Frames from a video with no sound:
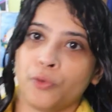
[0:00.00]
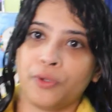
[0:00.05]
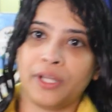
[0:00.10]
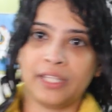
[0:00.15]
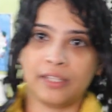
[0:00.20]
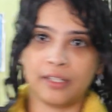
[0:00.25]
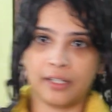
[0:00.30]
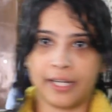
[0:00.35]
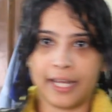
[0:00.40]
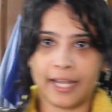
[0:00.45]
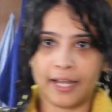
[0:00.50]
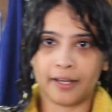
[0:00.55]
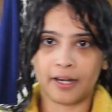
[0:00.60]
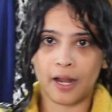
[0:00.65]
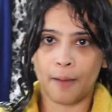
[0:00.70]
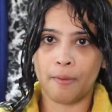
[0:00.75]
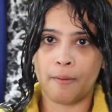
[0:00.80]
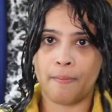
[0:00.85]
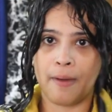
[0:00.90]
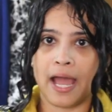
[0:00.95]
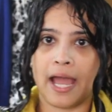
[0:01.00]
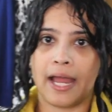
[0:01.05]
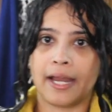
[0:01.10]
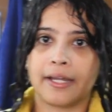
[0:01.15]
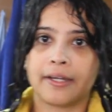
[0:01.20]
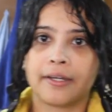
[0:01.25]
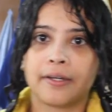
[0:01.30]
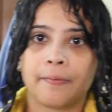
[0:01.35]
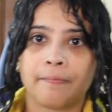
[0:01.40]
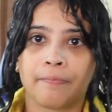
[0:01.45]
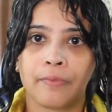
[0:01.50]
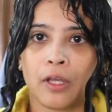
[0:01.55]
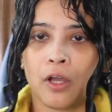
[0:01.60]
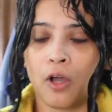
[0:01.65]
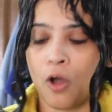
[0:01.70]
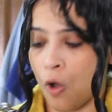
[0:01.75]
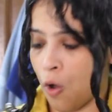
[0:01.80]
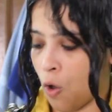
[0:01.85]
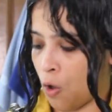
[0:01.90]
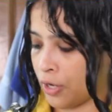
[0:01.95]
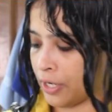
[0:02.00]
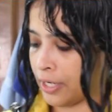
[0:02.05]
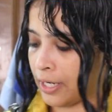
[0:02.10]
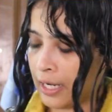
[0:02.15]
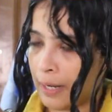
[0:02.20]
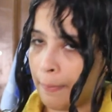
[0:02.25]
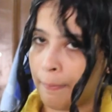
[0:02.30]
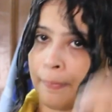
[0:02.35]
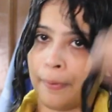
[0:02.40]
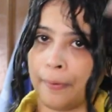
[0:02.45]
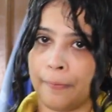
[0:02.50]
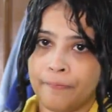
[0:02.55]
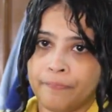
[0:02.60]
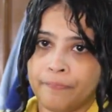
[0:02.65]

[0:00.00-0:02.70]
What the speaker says: You either take a rubber band or a clip,